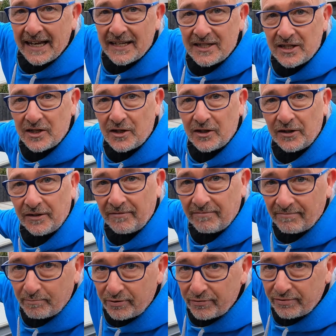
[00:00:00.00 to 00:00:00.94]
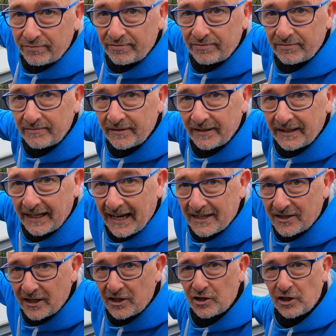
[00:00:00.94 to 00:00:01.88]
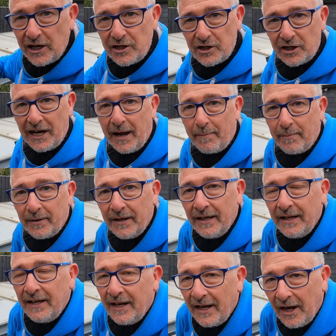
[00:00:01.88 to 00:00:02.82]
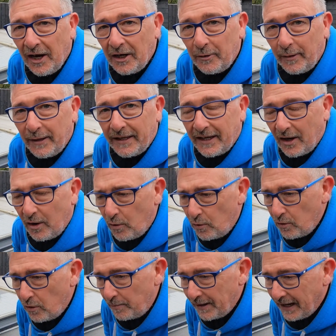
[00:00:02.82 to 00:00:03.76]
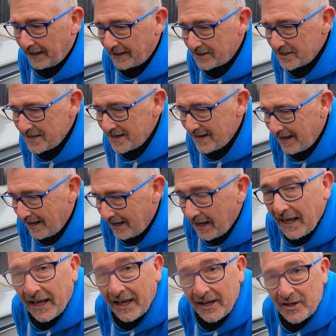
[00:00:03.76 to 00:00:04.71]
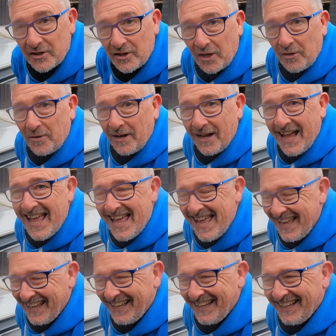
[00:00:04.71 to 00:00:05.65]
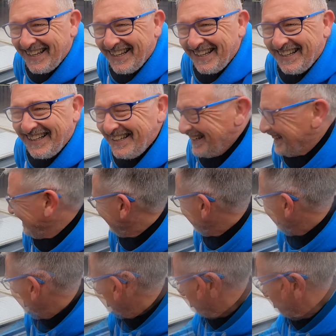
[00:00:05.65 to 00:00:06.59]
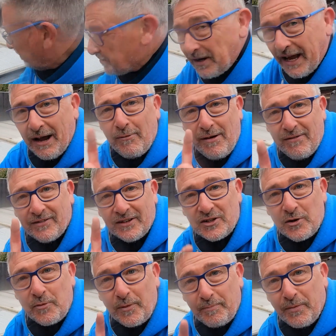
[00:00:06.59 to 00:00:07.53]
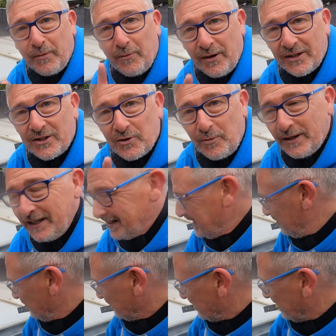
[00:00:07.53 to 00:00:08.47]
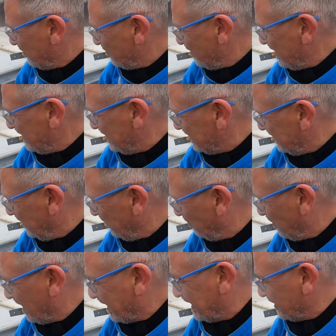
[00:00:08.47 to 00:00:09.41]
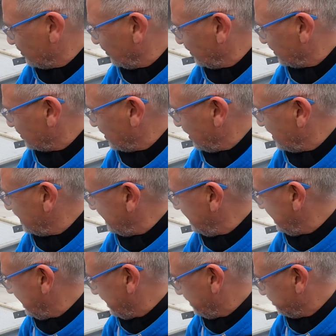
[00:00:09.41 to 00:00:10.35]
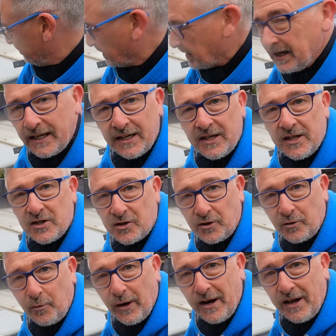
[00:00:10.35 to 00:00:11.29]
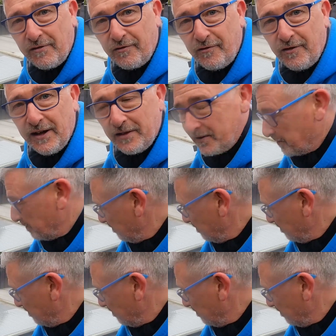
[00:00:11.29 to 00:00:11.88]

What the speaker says: gases can the gas exchange can happen, and away they go. Oh, my legs. So, but what I did was I created these little brackets on the side here, so that when I fit